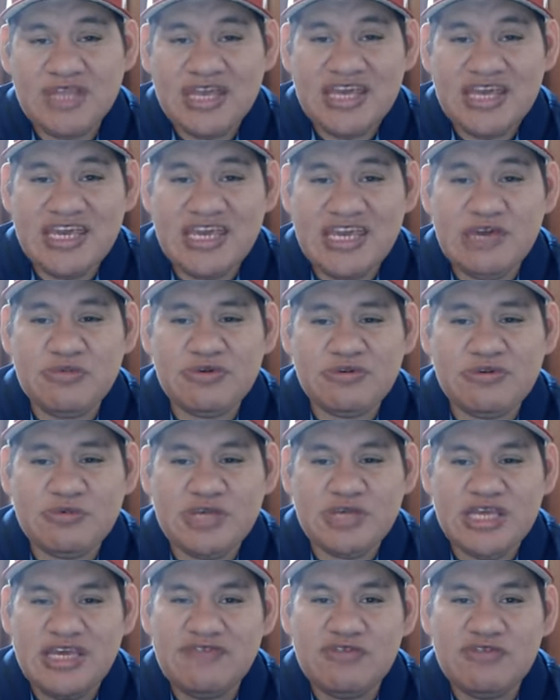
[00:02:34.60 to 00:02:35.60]
he
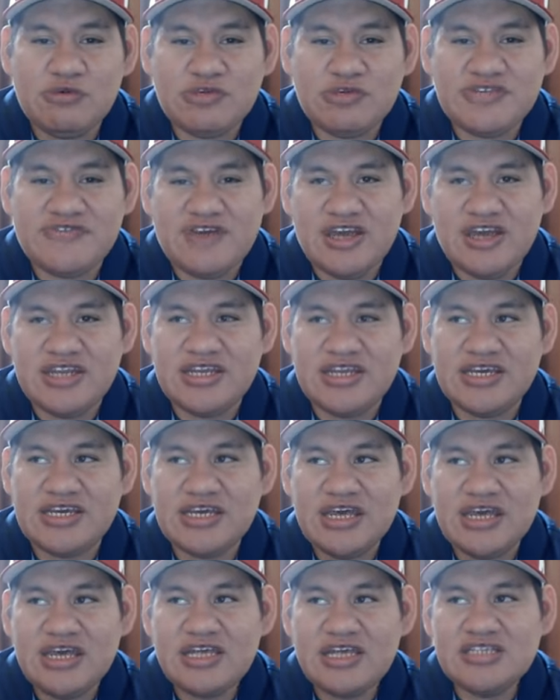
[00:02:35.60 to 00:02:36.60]
even was finding
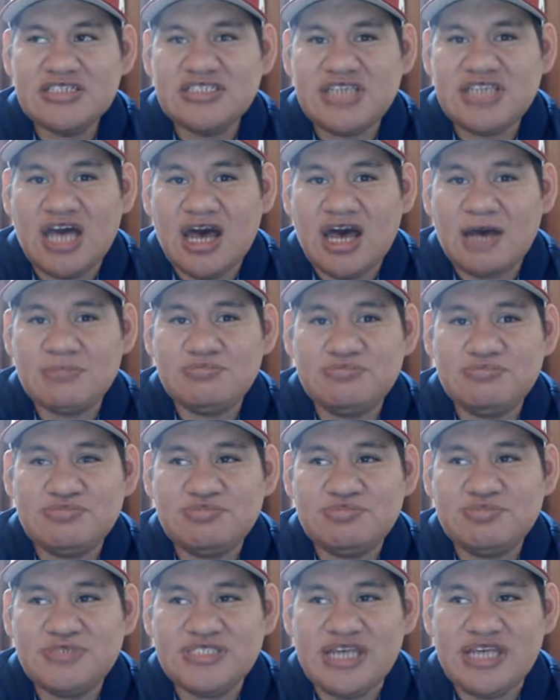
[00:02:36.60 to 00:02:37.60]
top
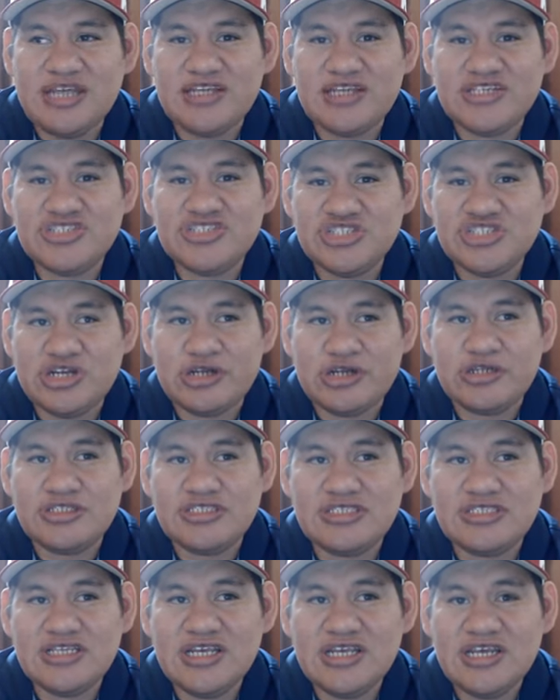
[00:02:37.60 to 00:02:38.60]
selling
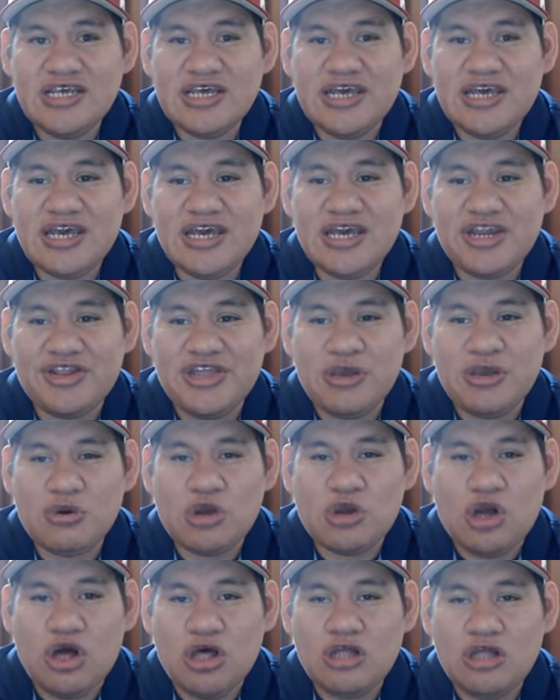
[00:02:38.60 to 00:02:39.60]
shirts, and they were
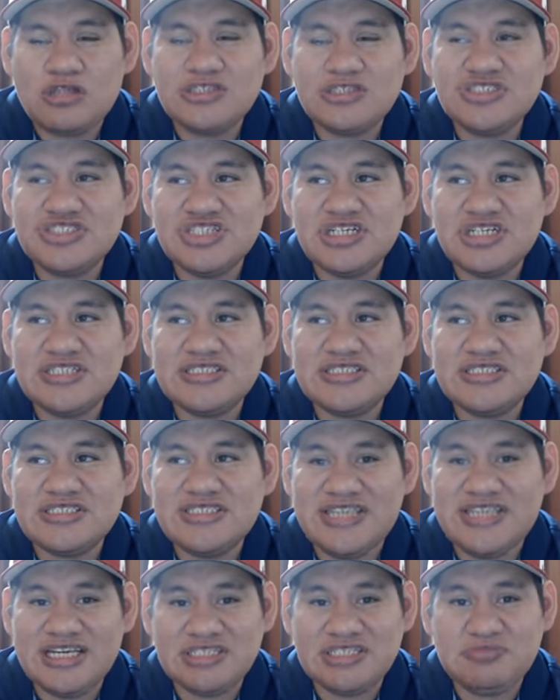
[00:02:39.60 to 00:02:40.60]
all just
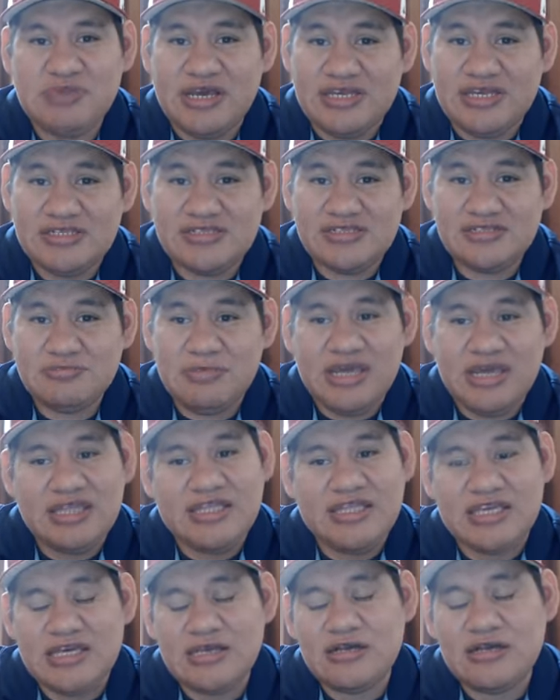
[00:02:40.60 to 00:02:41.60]
text based
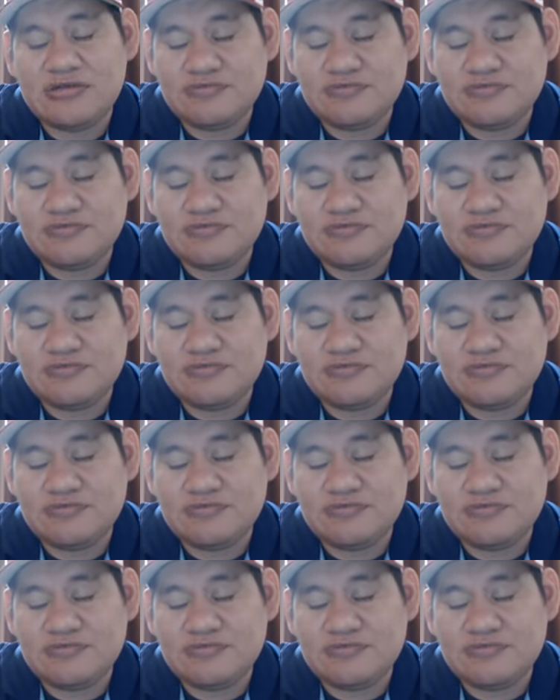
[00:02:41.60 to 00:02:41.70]
mainly.